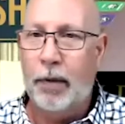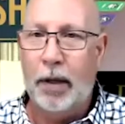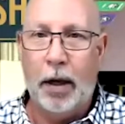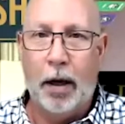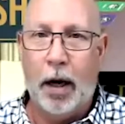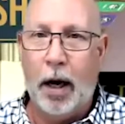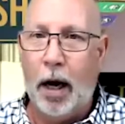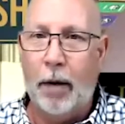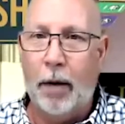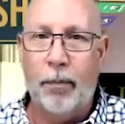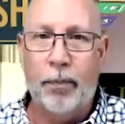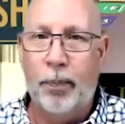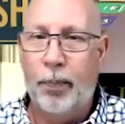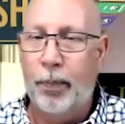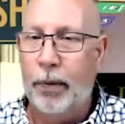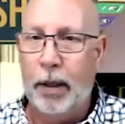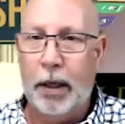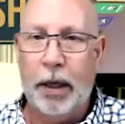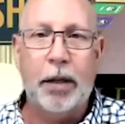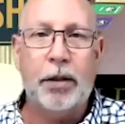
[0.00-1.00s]
uh,
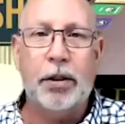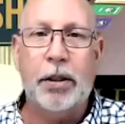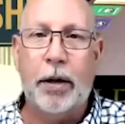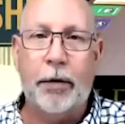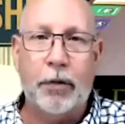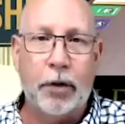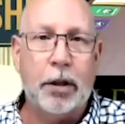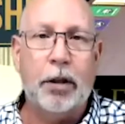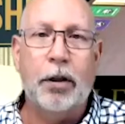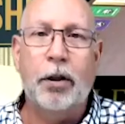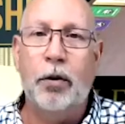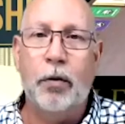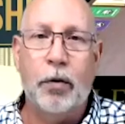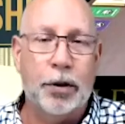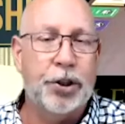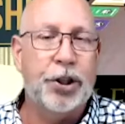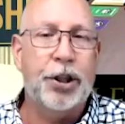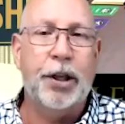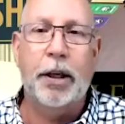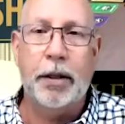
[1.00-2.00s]
he doesn't have a clue, or
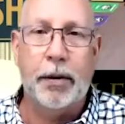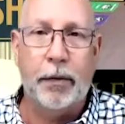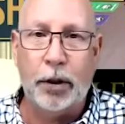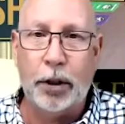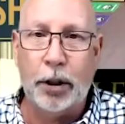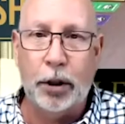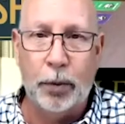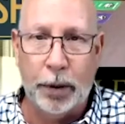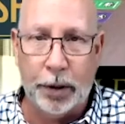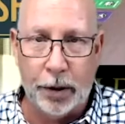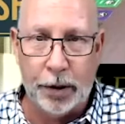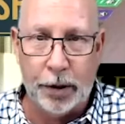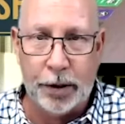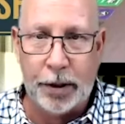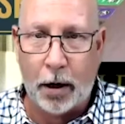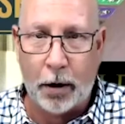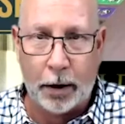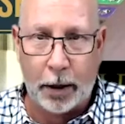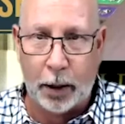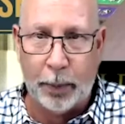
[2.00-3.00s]
she doesn't have a clue what they're
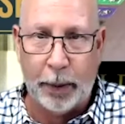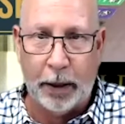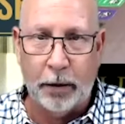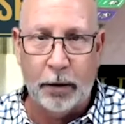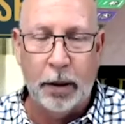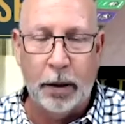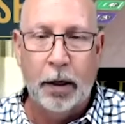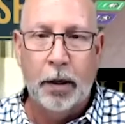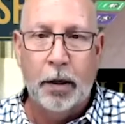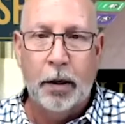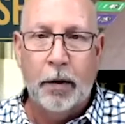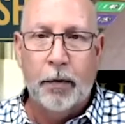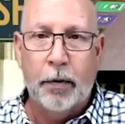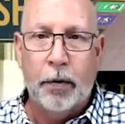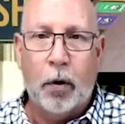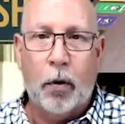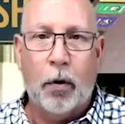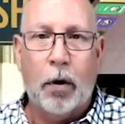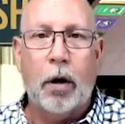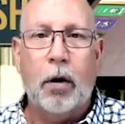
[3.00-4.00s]
talking about.
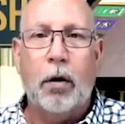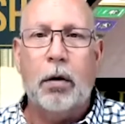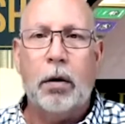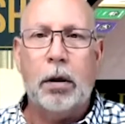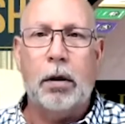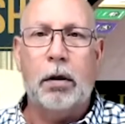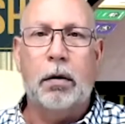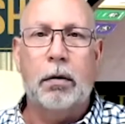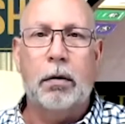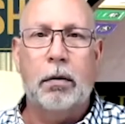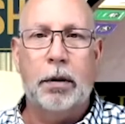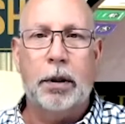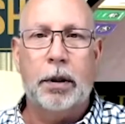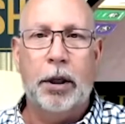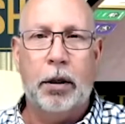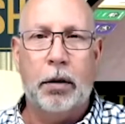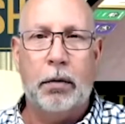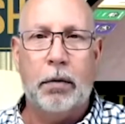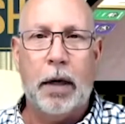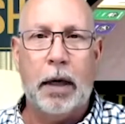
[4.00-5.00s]
Or, oh, you
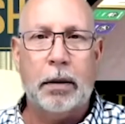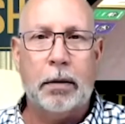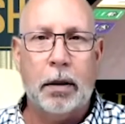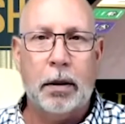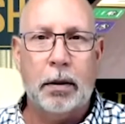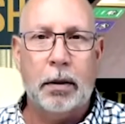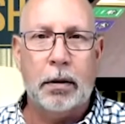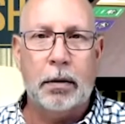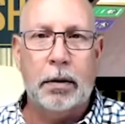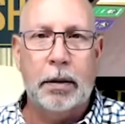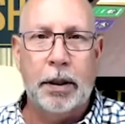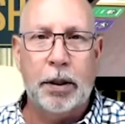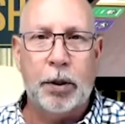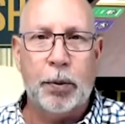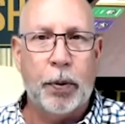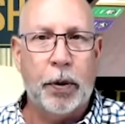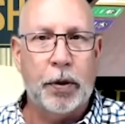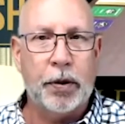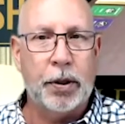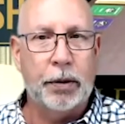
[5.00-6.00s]
know what, this
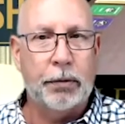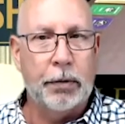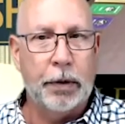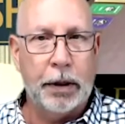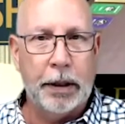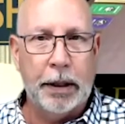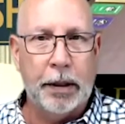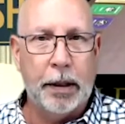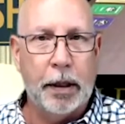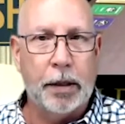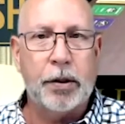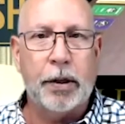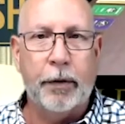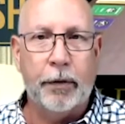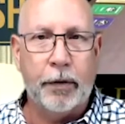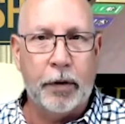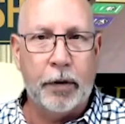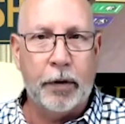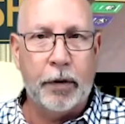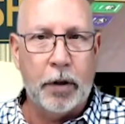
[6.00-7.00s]
person really does have
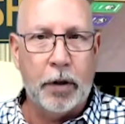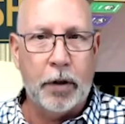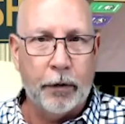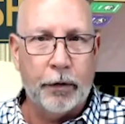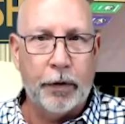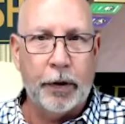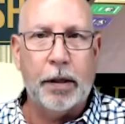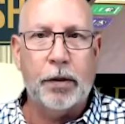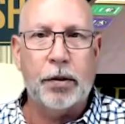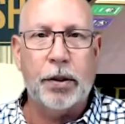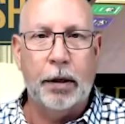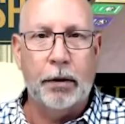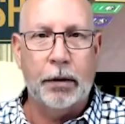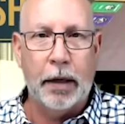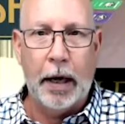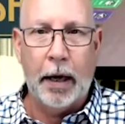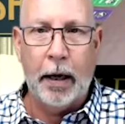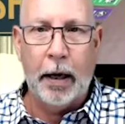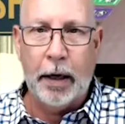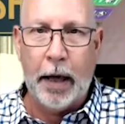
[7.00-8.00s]
confidence and
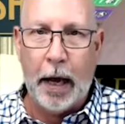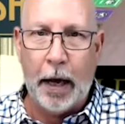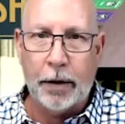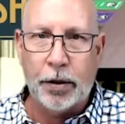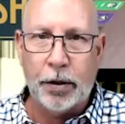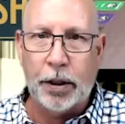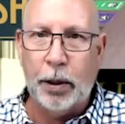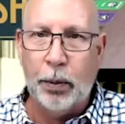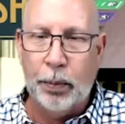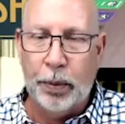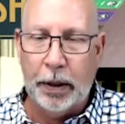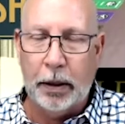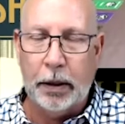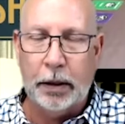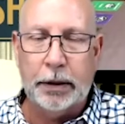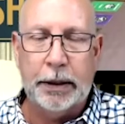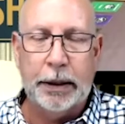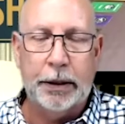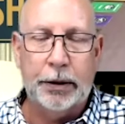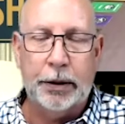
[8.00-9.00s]
and has the
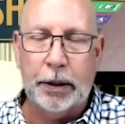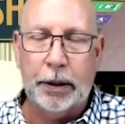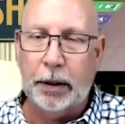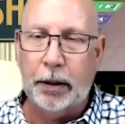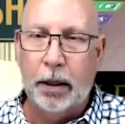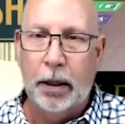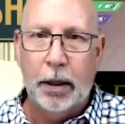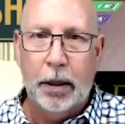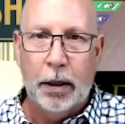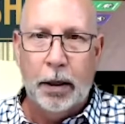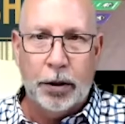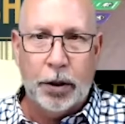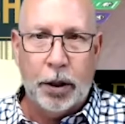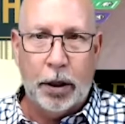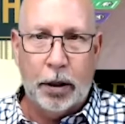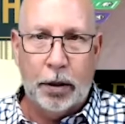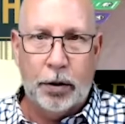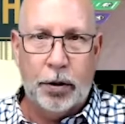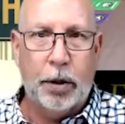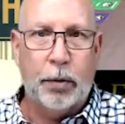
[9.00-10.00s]
ability to to
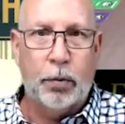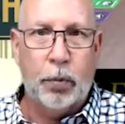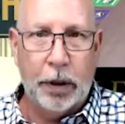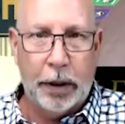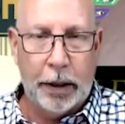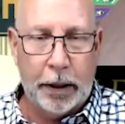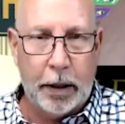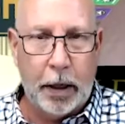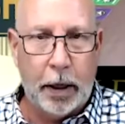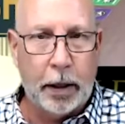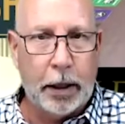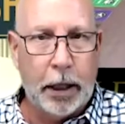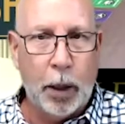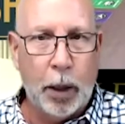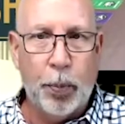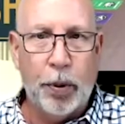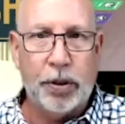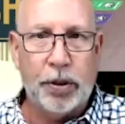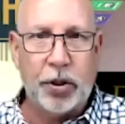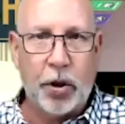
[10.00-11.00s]
to really kind of keep
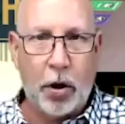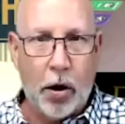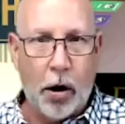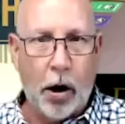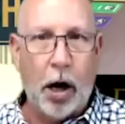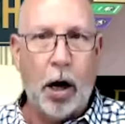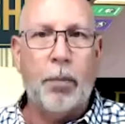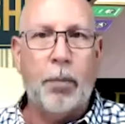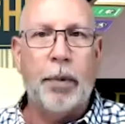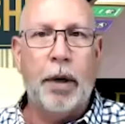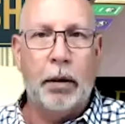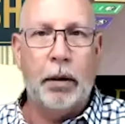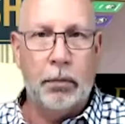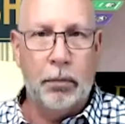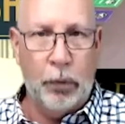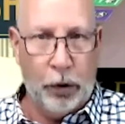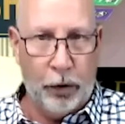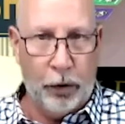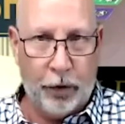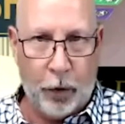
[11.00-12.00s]
us calm and
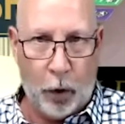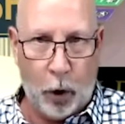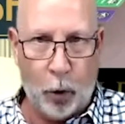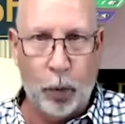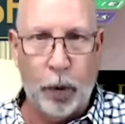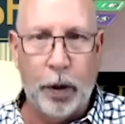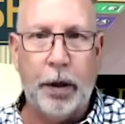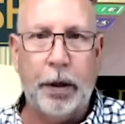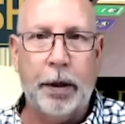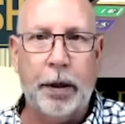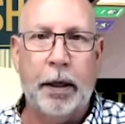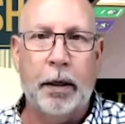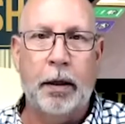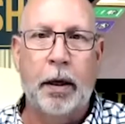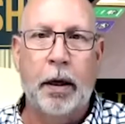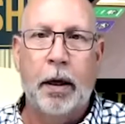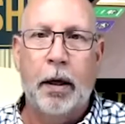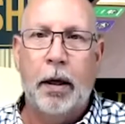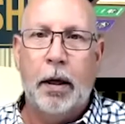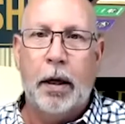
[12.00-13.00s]
move forward. And,
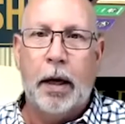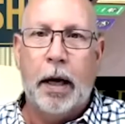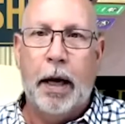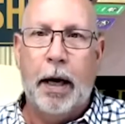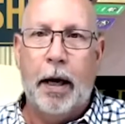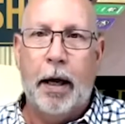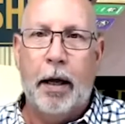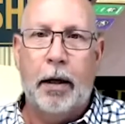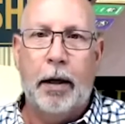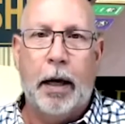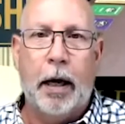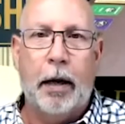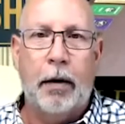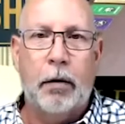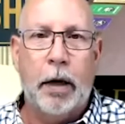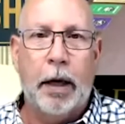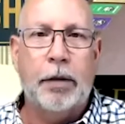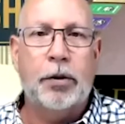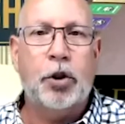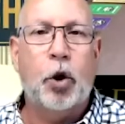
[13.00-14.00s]
and, and,
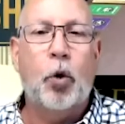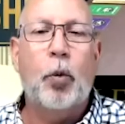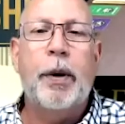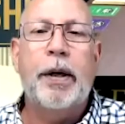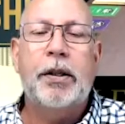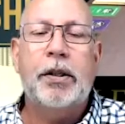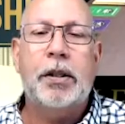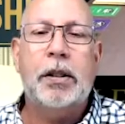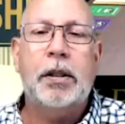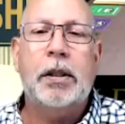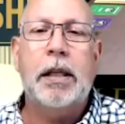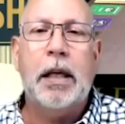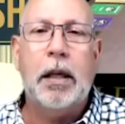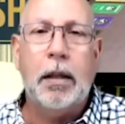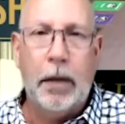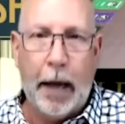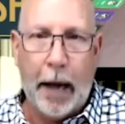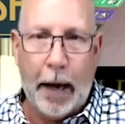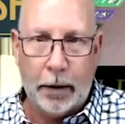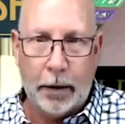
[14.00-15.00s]
and so we see
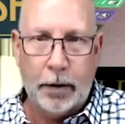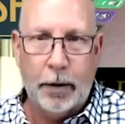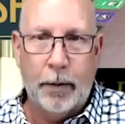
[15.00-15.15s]
that.